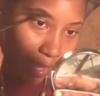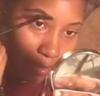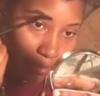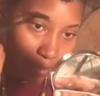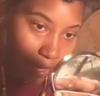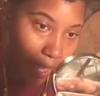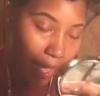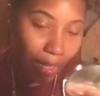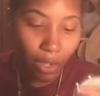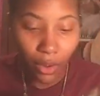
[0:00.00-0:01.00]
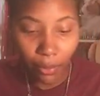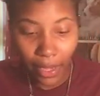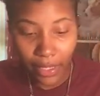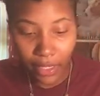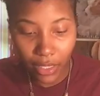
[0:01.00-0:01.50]
I do that, I go
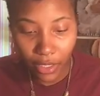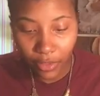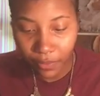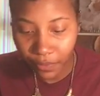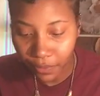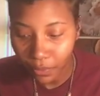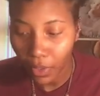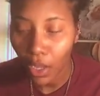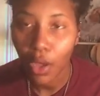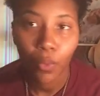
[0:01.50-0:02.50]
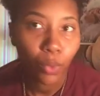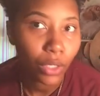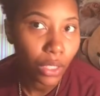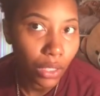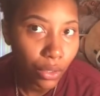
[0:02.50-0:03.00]
back in with
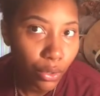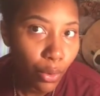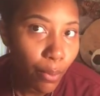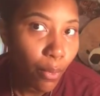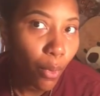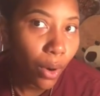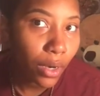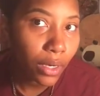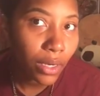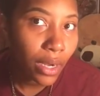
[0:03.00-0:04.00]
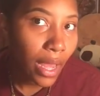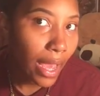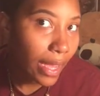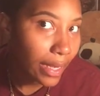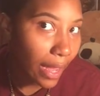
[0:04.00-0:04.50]
a little more,
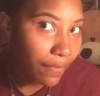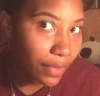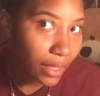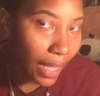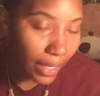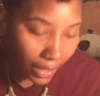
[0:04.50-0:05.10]
and I feel like